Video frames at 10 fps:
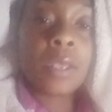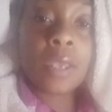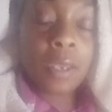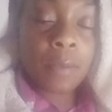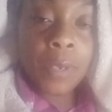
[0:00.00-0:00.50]

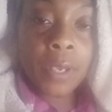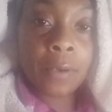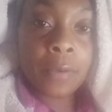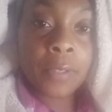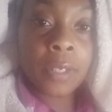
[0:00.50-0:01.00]

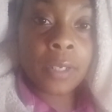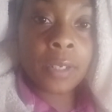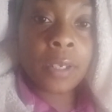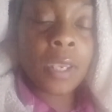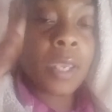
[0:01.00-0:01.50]
Apparently,
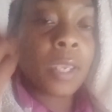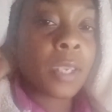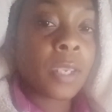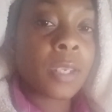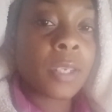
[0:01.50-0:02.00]
it
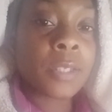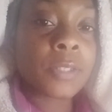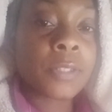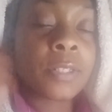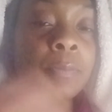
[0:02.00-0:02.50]
is
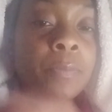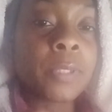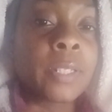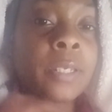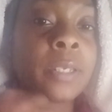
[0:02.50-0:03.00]

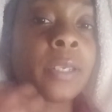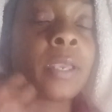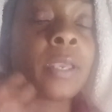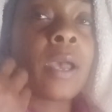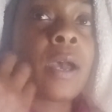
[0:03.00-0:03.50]
simply
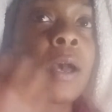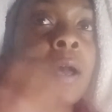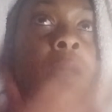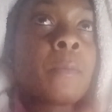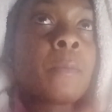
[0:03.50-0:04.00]

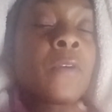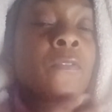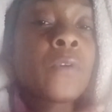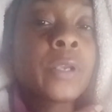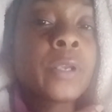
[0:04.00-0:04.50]

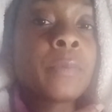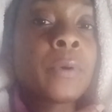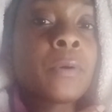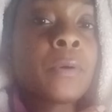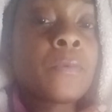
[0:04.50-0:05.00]

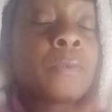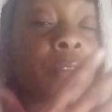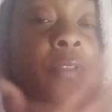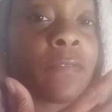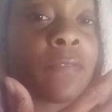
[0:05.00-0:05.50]
avoidable with
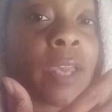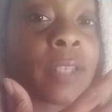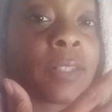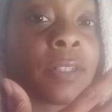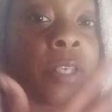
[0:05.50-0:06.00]
a
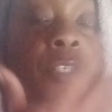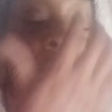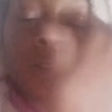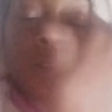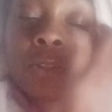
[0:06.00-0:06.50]

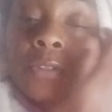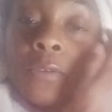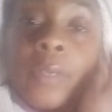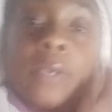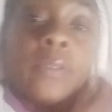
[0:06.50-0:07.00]
vaccination. So
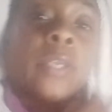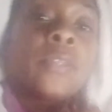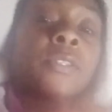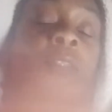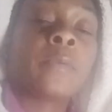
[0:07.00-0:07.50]
apparently, at this
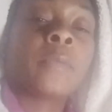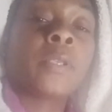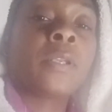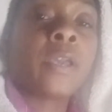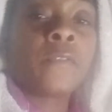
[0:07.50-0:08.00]
time, they didn't
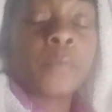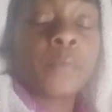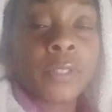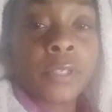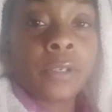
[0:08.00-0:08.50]
have a
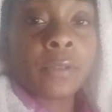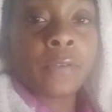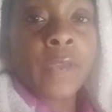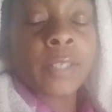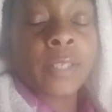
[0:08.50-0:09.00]
particular
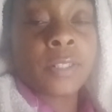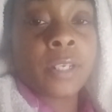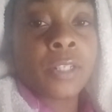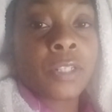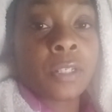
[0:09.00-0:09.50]

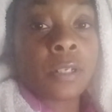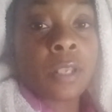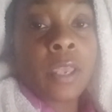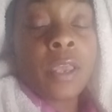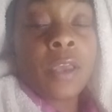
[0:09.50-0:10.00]
vaccination
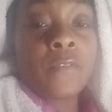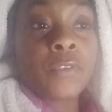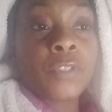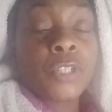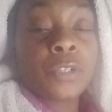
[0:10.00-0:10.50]
for
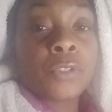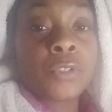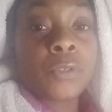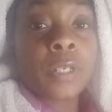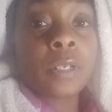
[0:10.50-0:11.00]

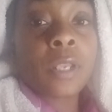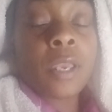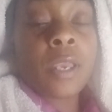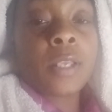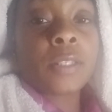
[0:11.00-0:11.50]
children
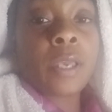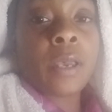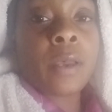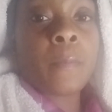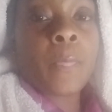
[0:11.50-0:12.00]

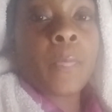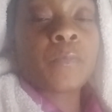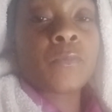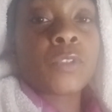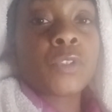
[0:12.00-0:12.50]
um,
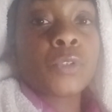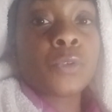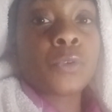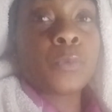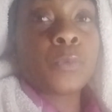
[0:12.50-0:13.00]

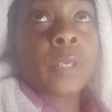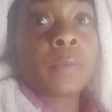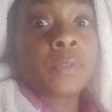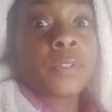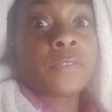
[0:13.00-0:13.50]
to be able
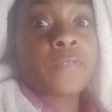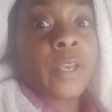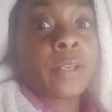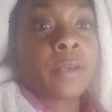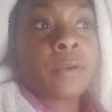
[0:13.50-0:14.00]
to fight
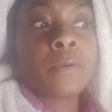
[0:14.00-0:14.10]
out